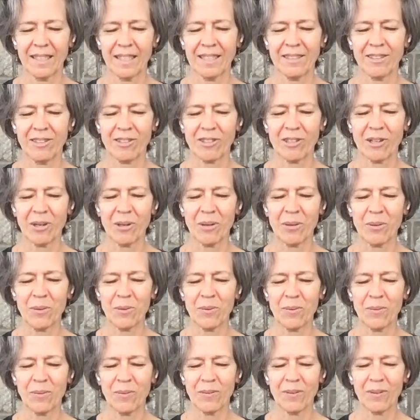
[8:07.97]
And
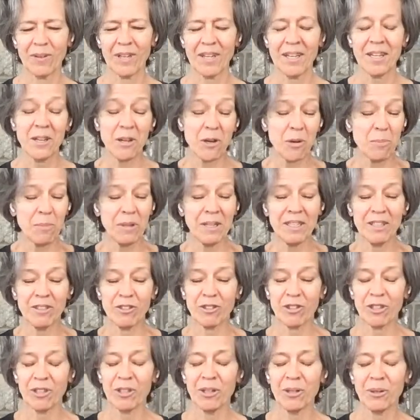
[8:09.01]
so I open it
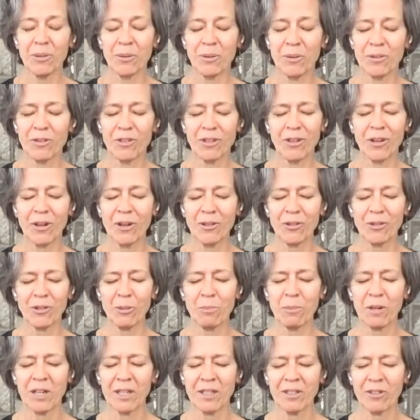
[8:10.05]
to you to
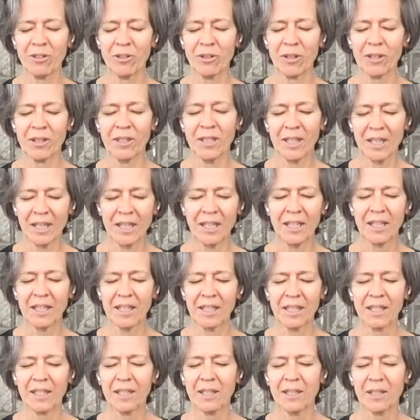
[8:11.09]
also ponder the
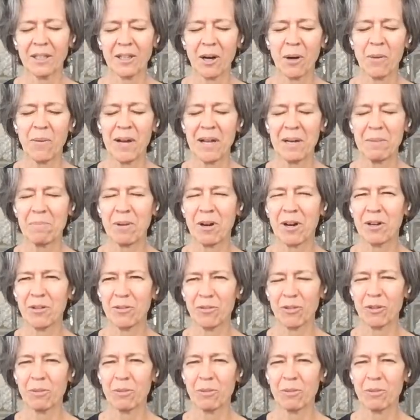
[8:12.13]
koan part.